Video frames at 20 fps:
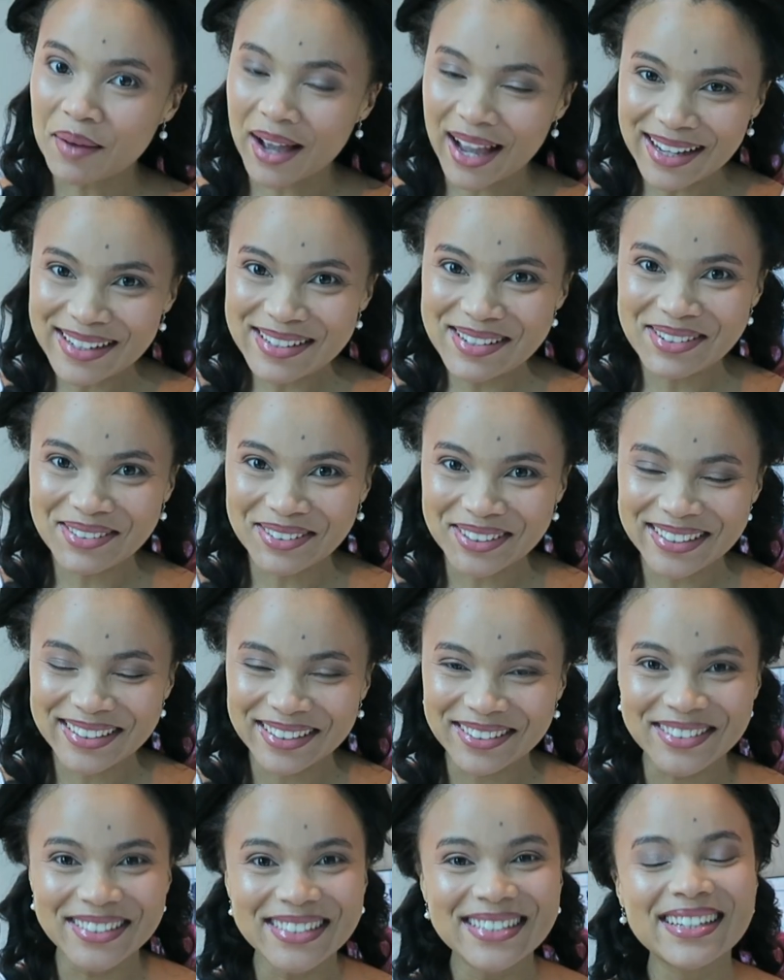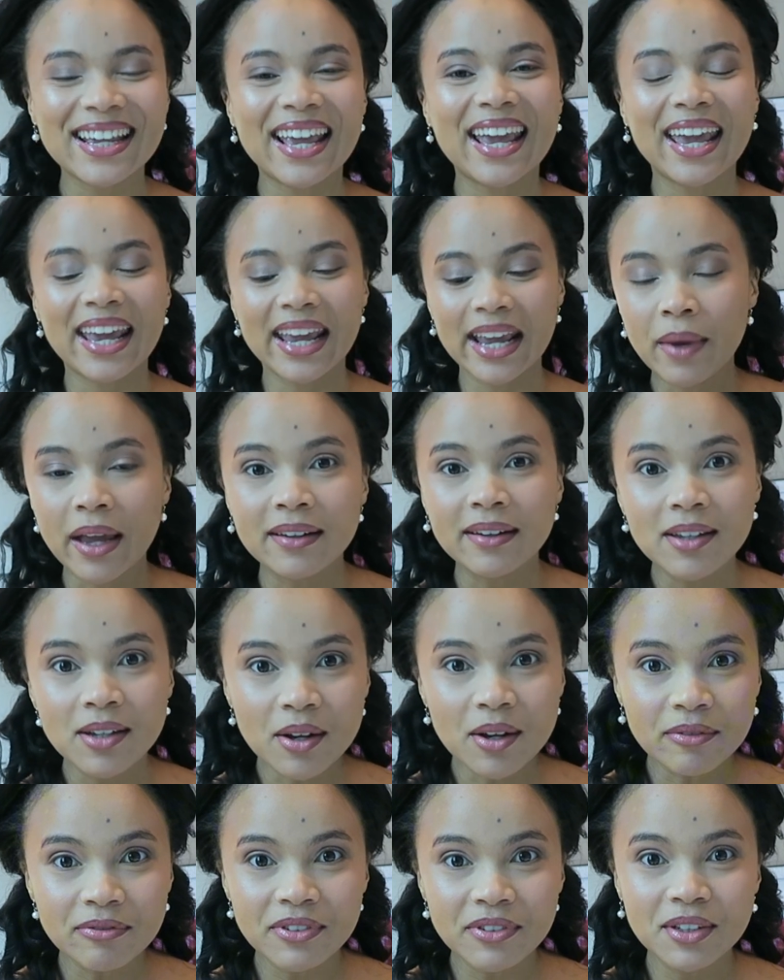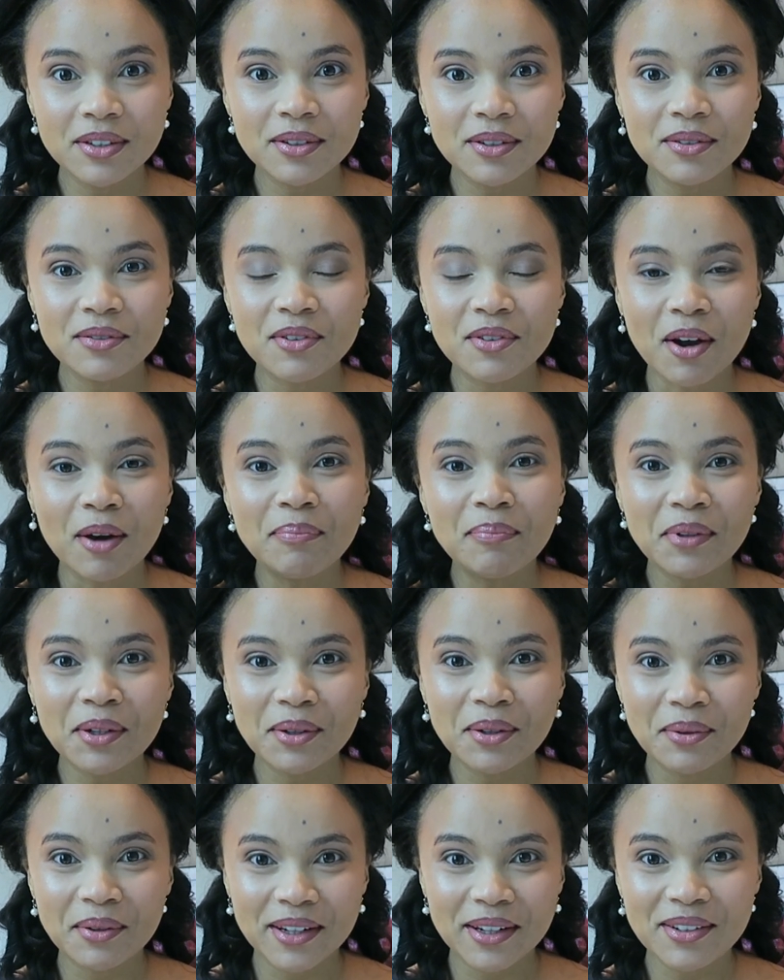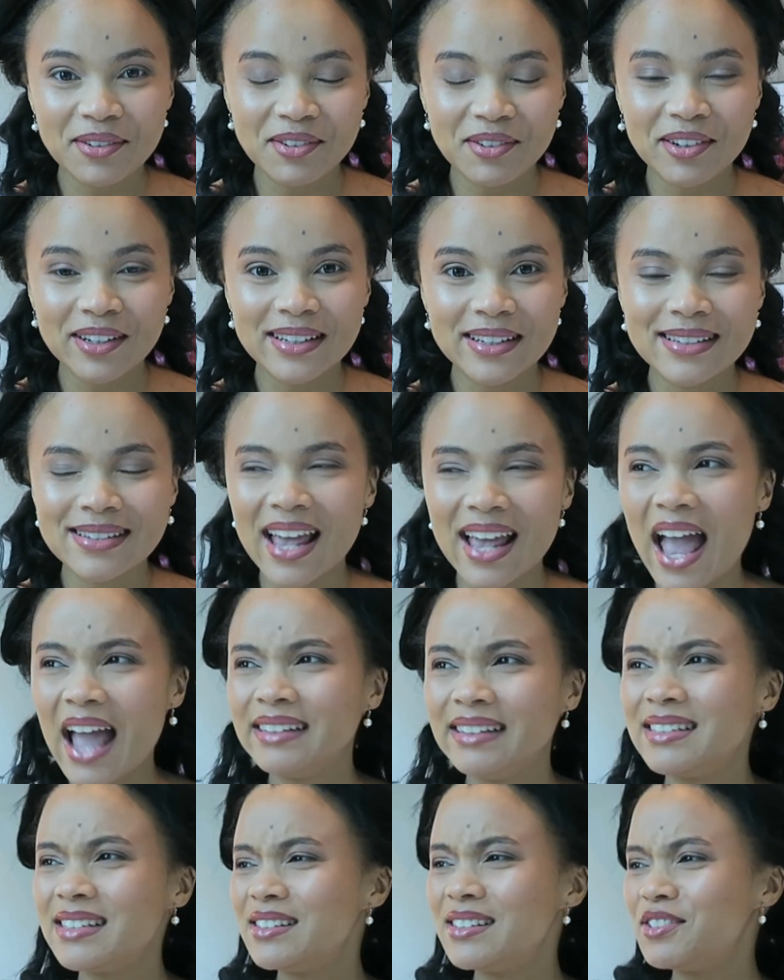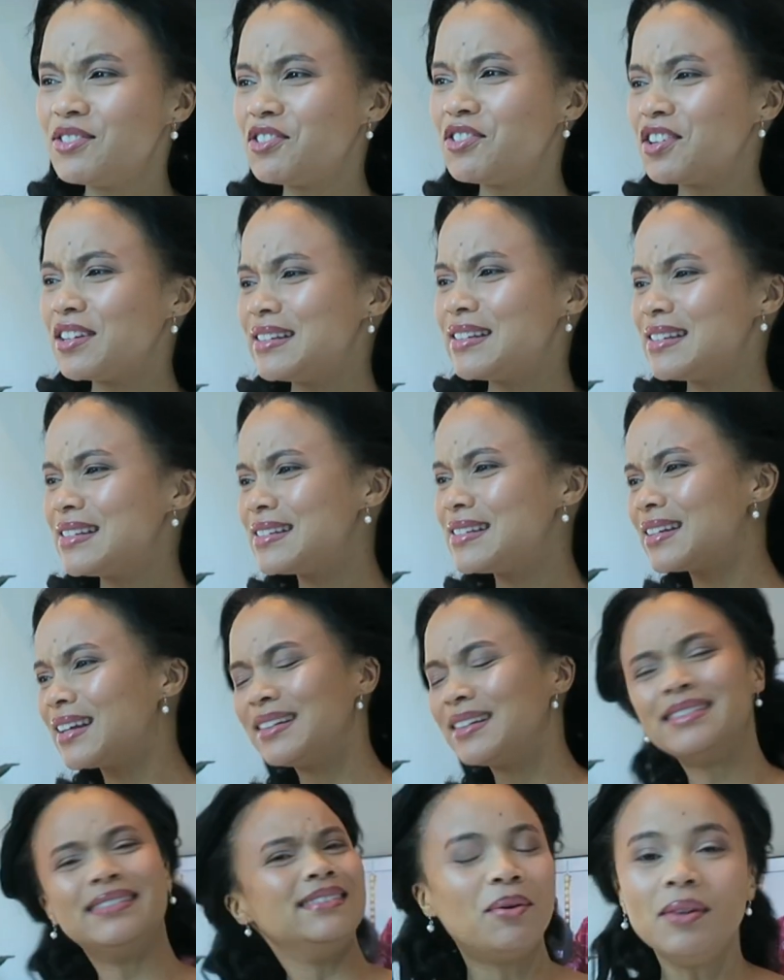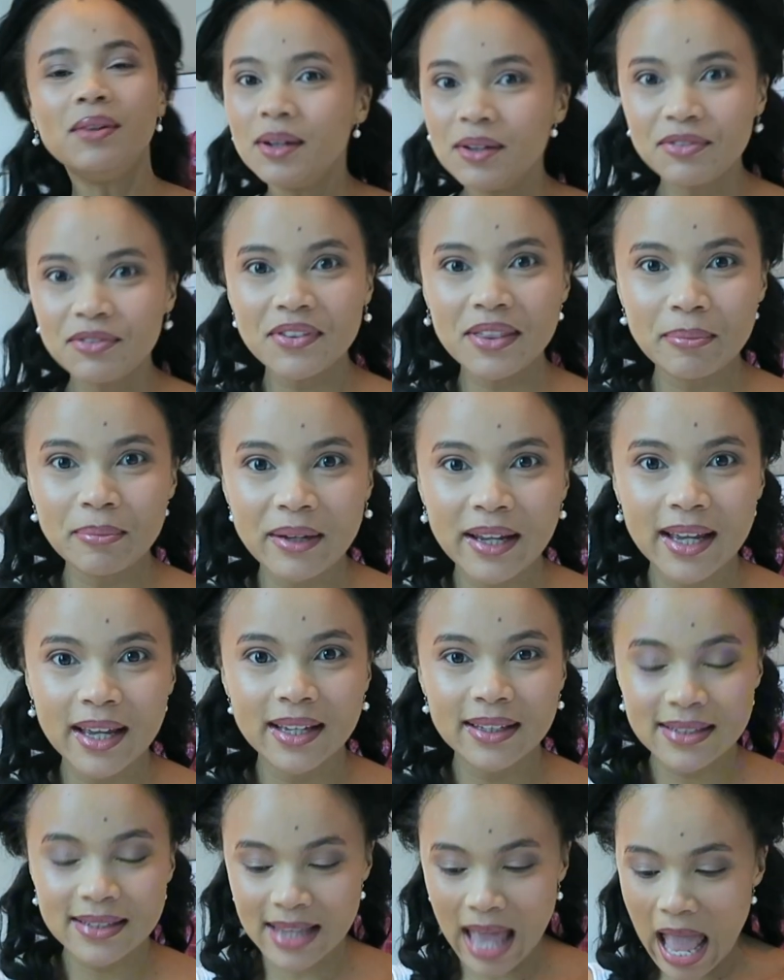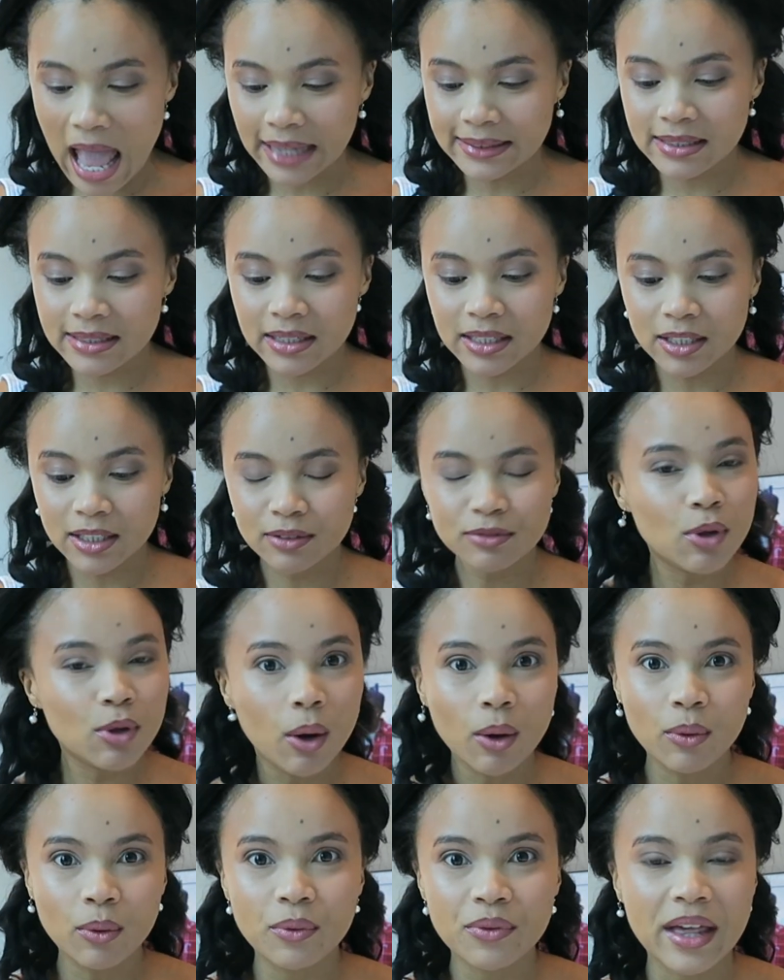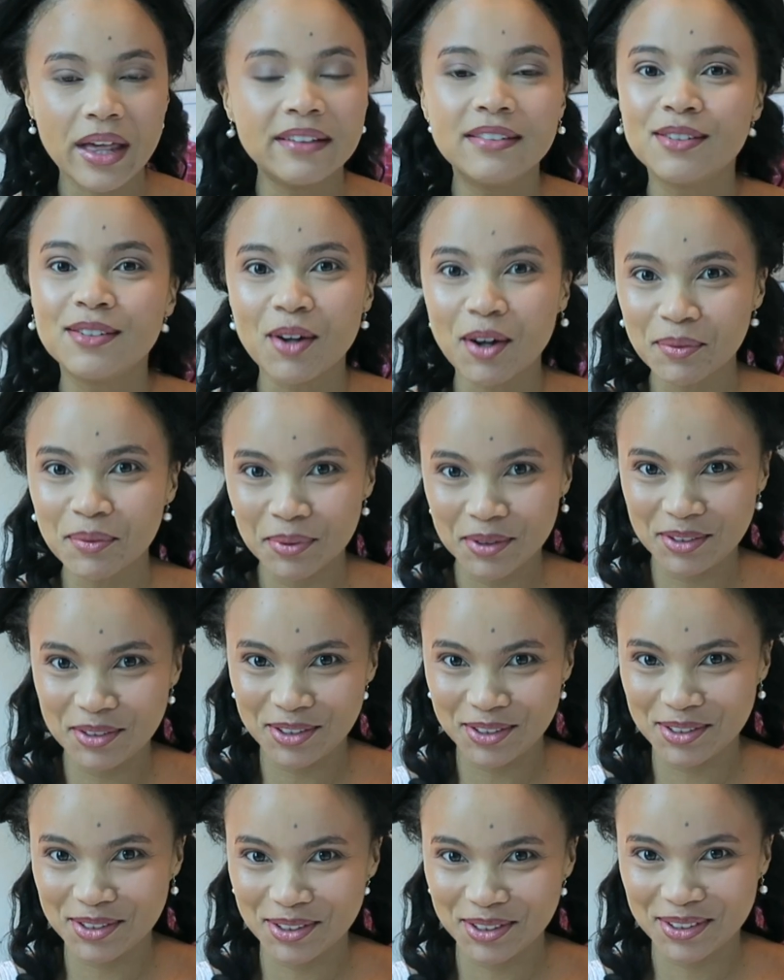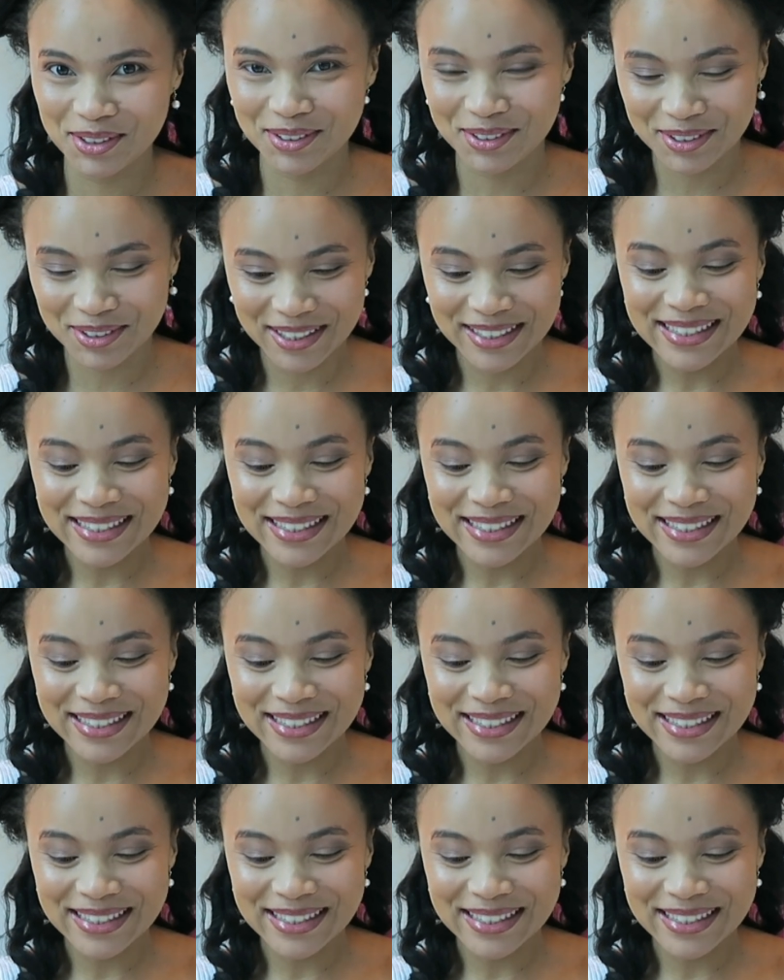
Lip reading: Back to what I was saying, many of you drop your questions and it's just all over the place, and no, that's not what you do.